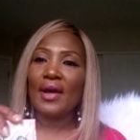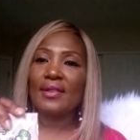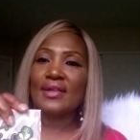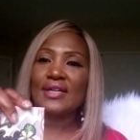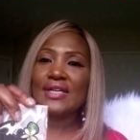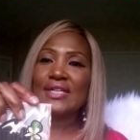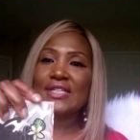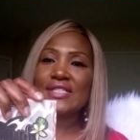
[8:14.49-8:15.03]

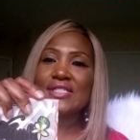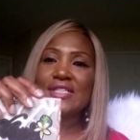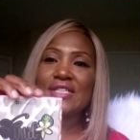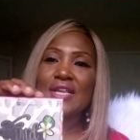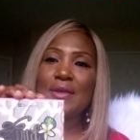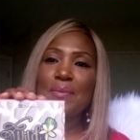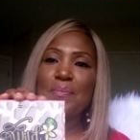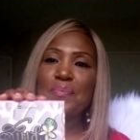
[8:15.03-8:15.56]
And then it is
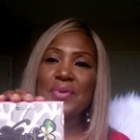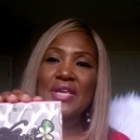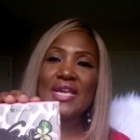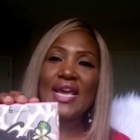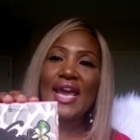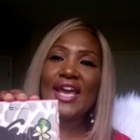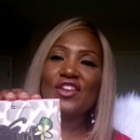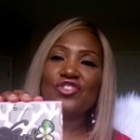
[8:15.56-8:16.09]
the
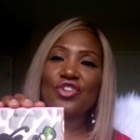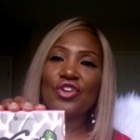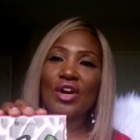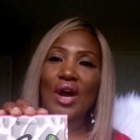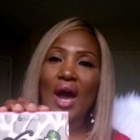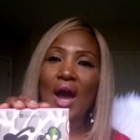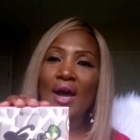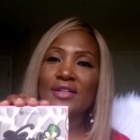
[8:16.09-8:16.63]
BH
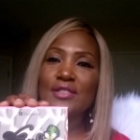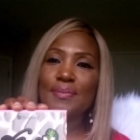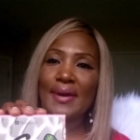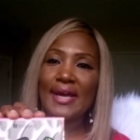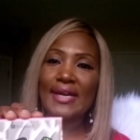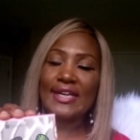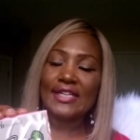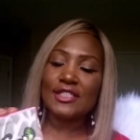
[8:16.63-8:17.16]

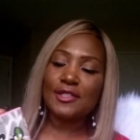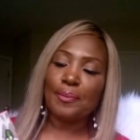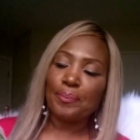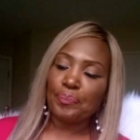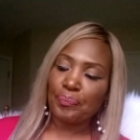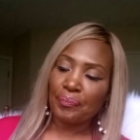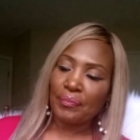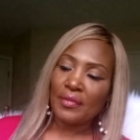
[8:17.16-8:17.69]
Cosmetics
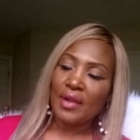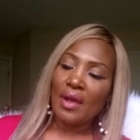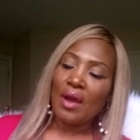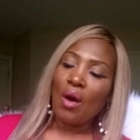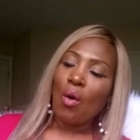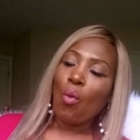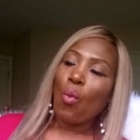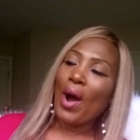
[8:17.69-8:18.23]

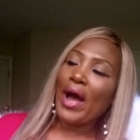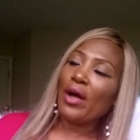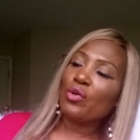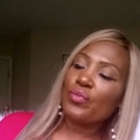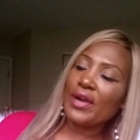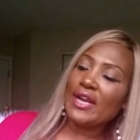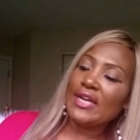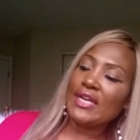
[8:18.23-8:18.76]

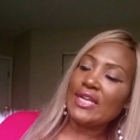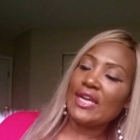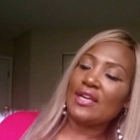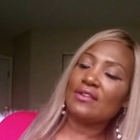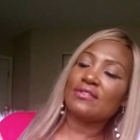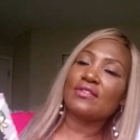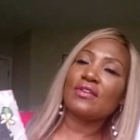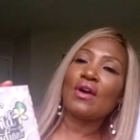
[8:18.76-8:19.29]
Wild
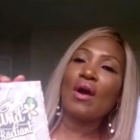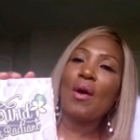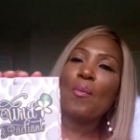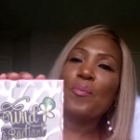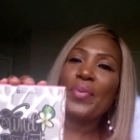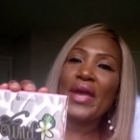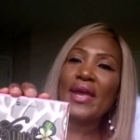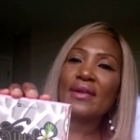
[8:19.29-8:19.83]
Radiant
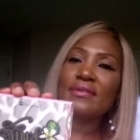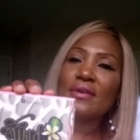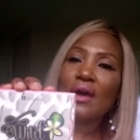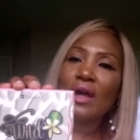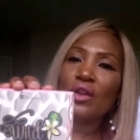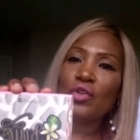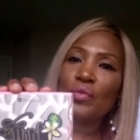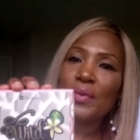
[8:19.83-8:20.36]
Baked
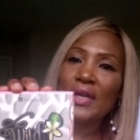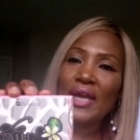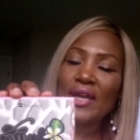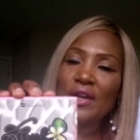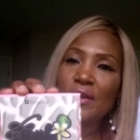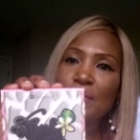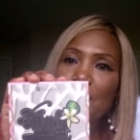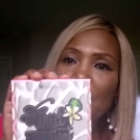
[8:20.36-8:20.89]

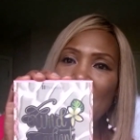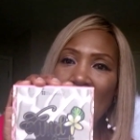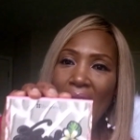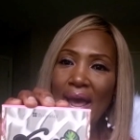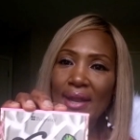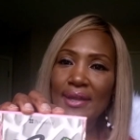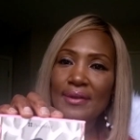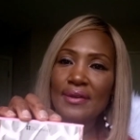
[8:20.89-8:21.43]
Illuminating
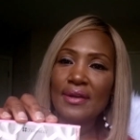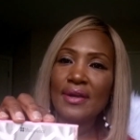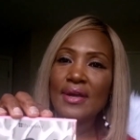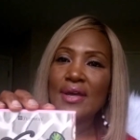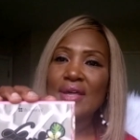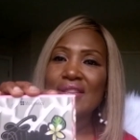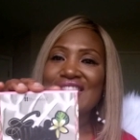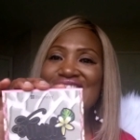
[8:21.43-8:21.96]
Palette.
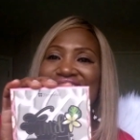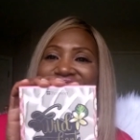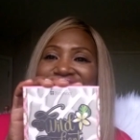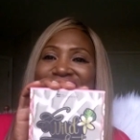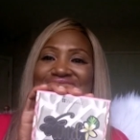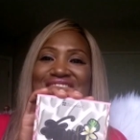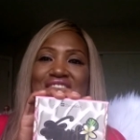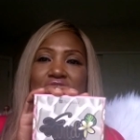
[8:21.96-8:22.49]

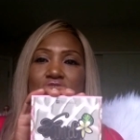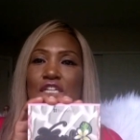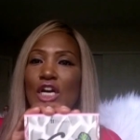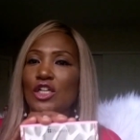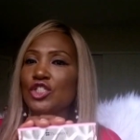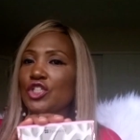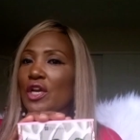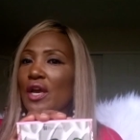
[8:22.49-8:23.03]
This is
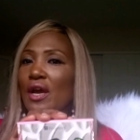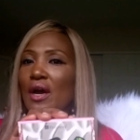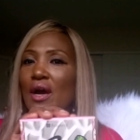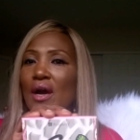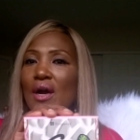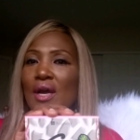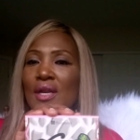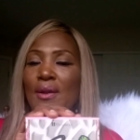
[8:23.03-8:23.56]
such
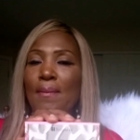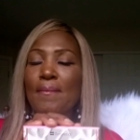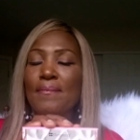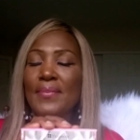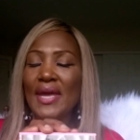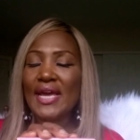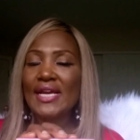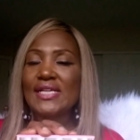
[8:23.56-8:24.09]
an
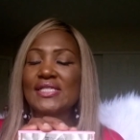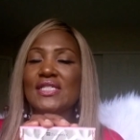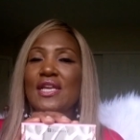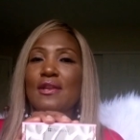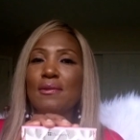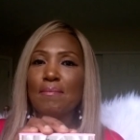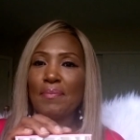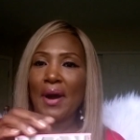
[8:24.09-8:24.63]

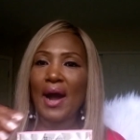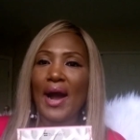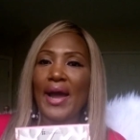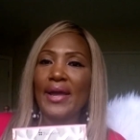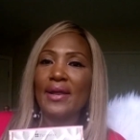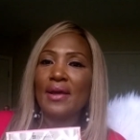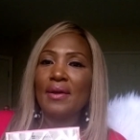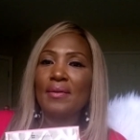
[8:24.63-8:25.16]
amazing
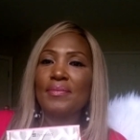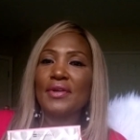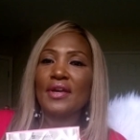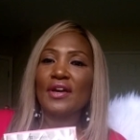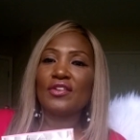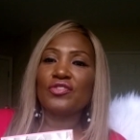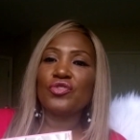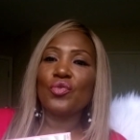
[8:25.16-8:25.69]
buy
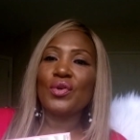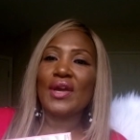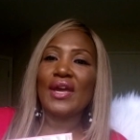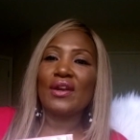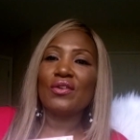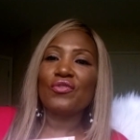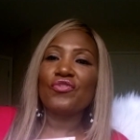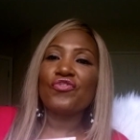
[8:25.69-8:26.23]
because you
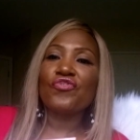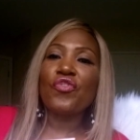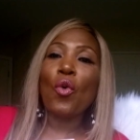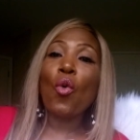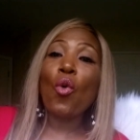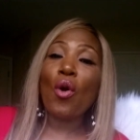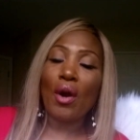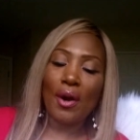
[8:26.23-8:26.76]
get
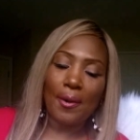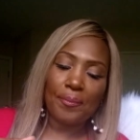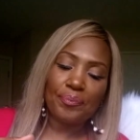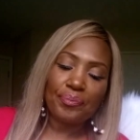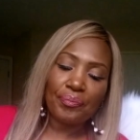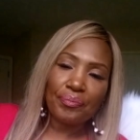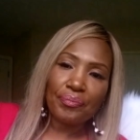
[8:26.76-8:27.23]
four,